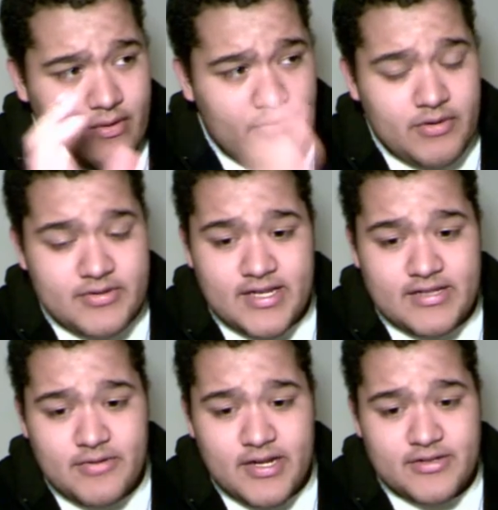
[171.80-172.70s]

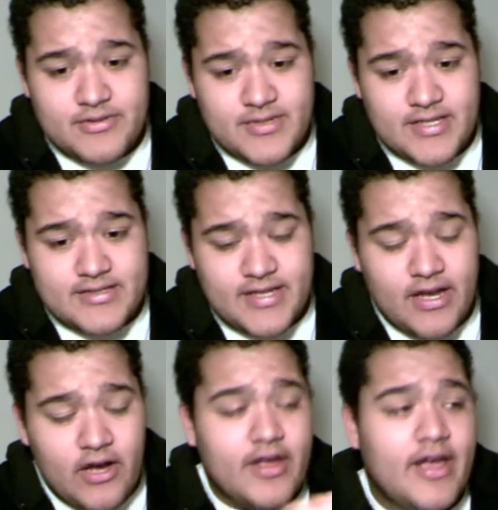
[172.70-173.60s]
what else was I saying?
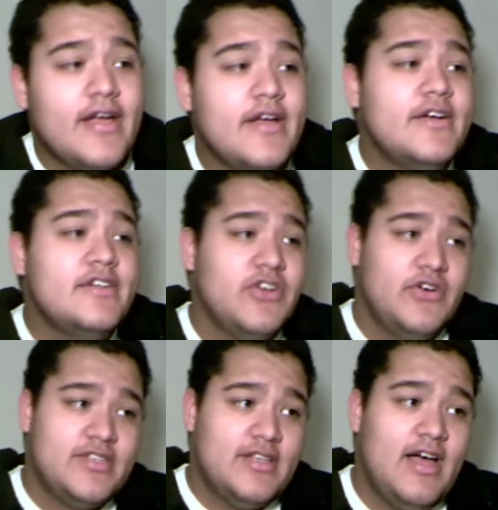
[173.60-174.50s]
Okay, so
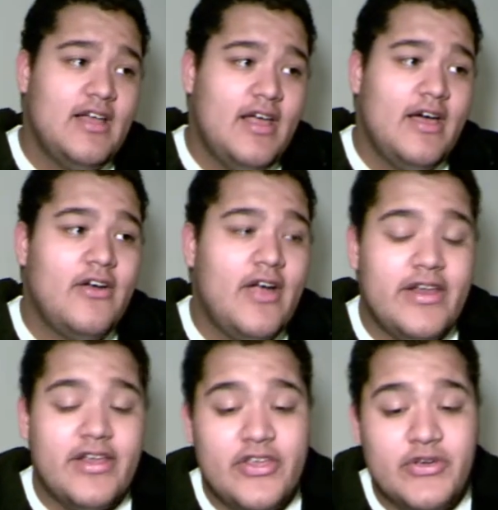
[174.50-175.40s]
it's a lot lighter, and
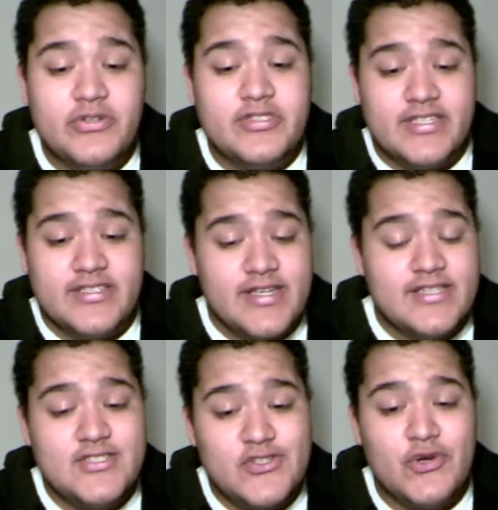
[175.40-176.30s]
it
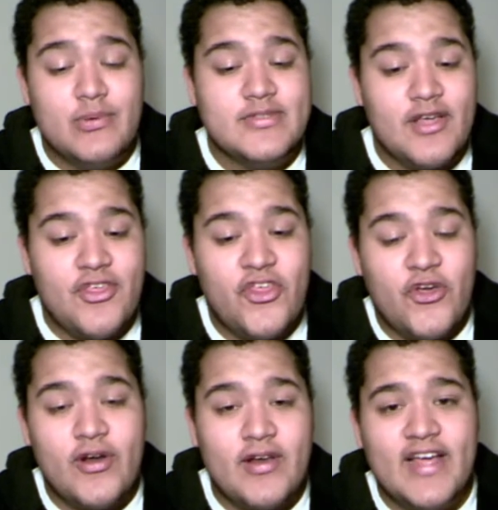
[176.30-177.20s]
consumes a
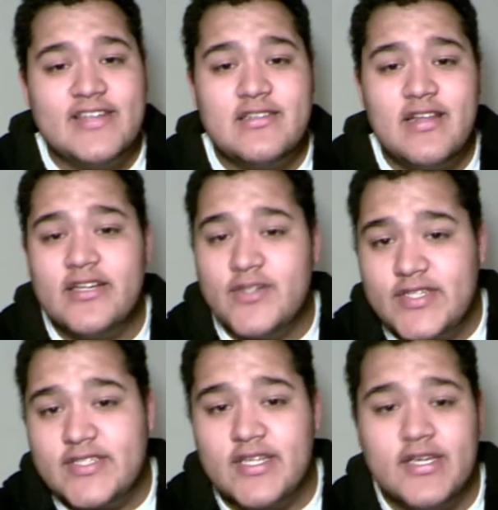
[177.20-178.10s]
third less
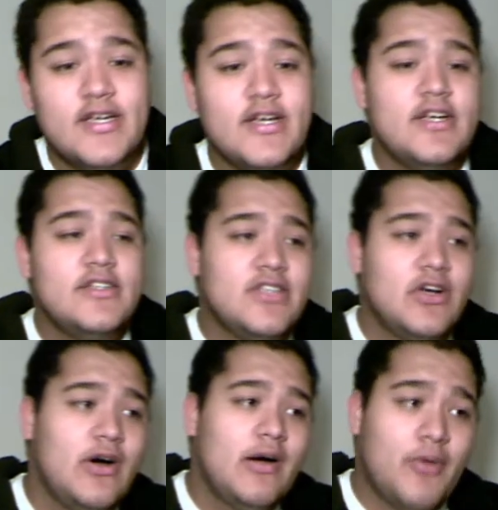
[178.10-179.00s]
electricity.
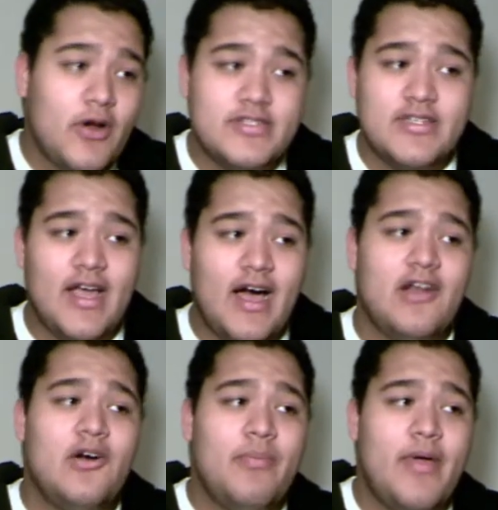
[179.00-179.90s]
So personally, I
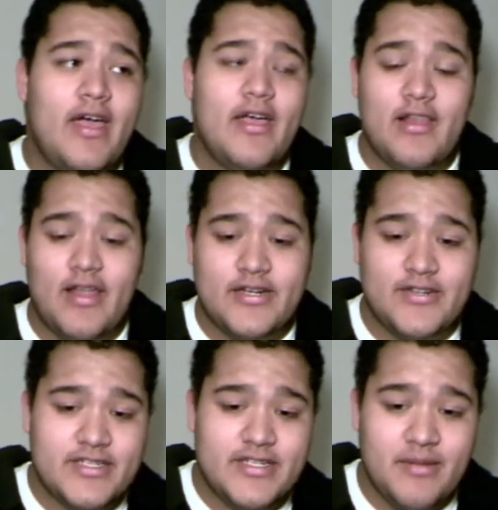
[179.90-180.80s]
don't pay
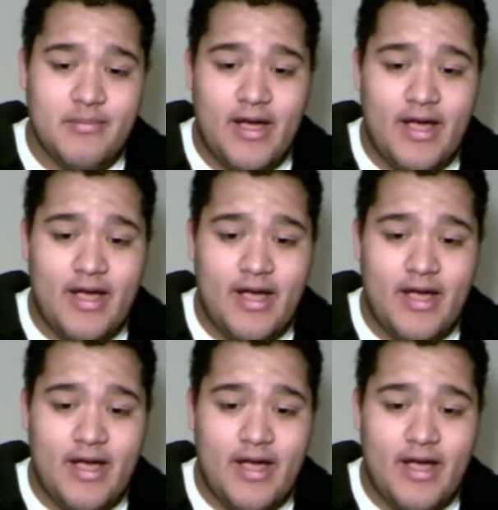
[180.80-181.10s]
electricity in my